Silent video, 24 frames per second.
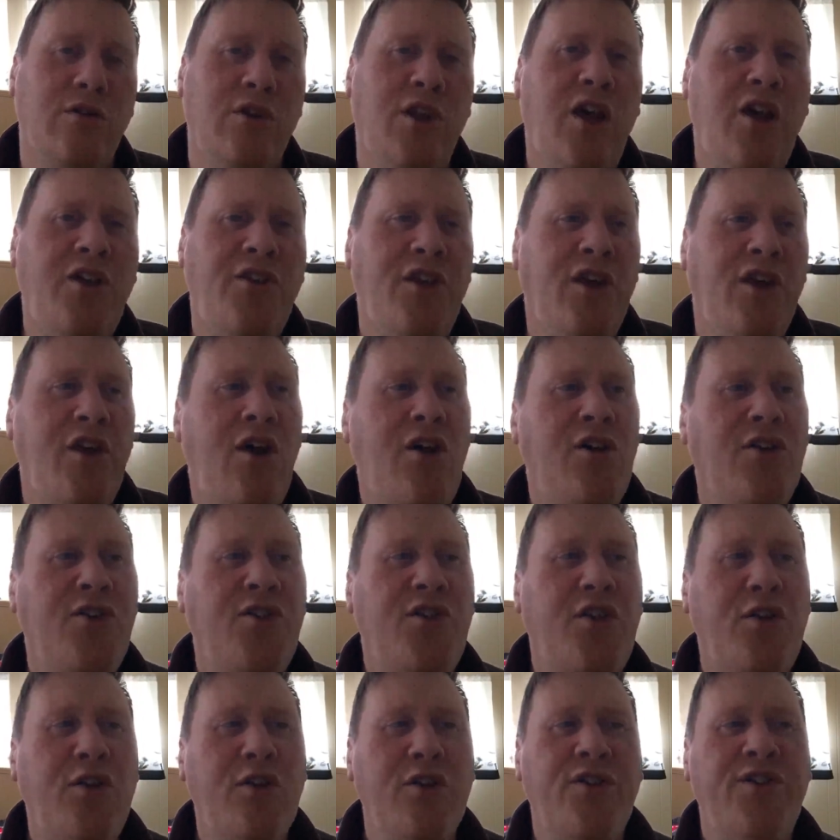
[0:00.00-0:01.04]
London Old
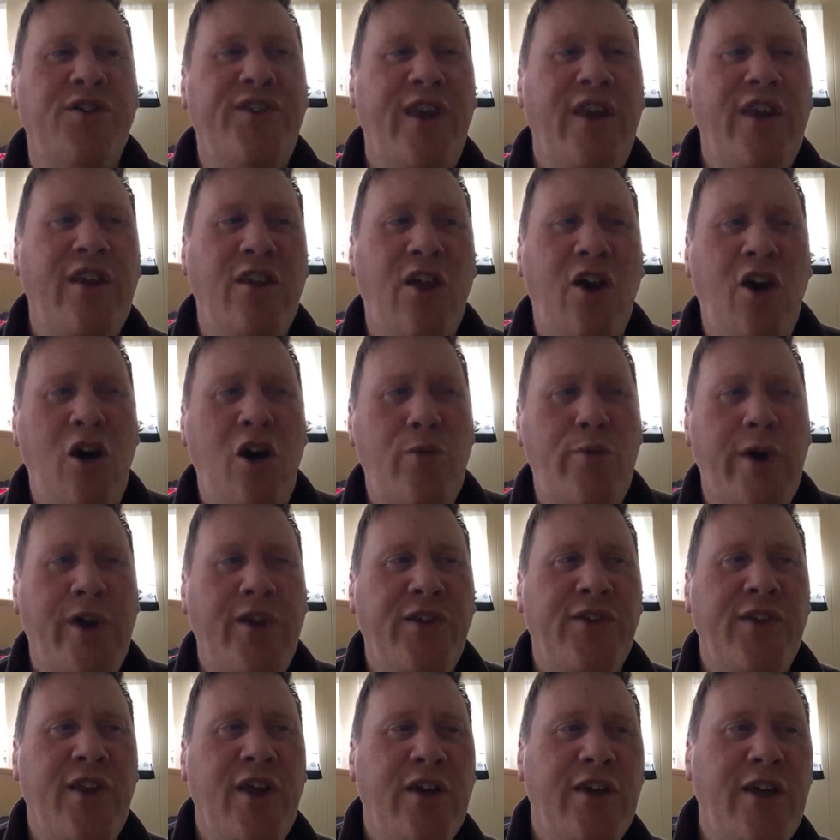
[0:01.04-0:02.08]
School is saying that Oba
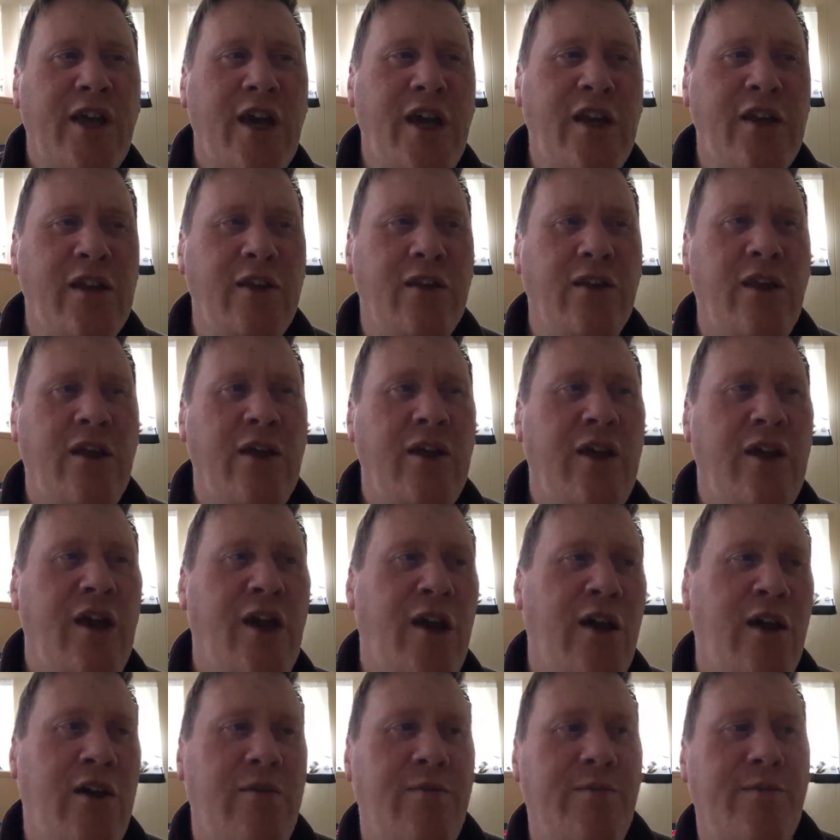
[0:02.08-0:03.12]
is not getting
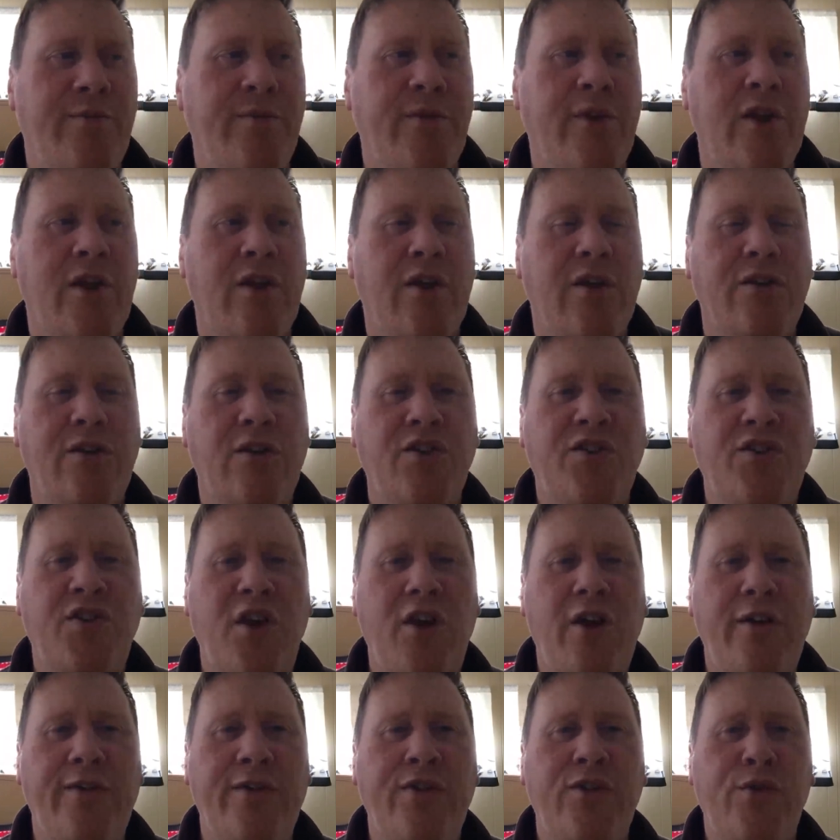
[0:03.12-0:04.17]
the
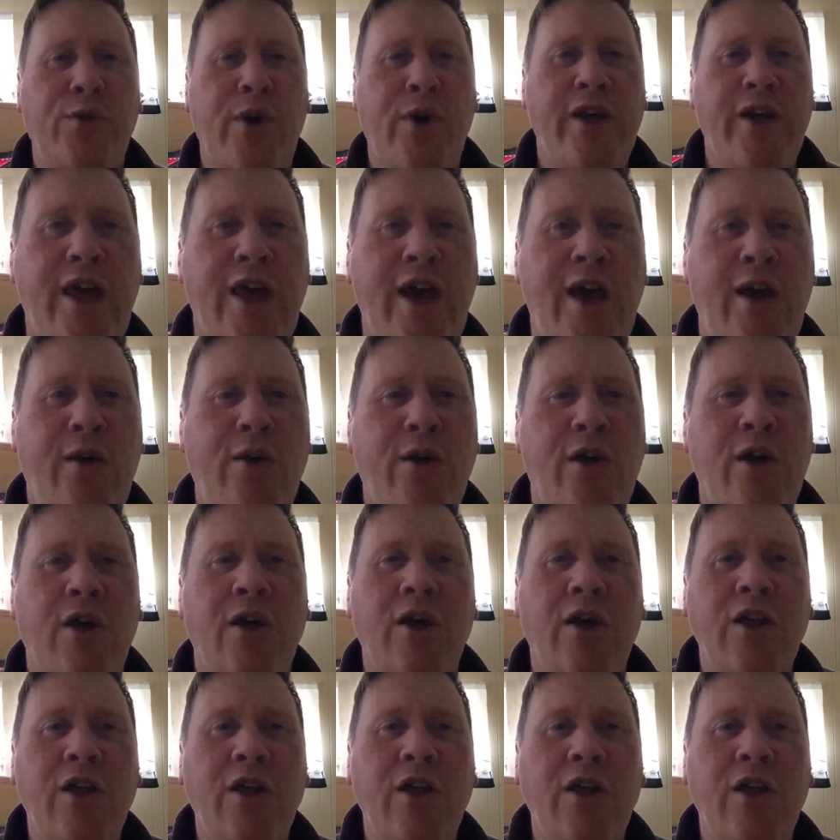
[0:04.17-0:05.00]
service now.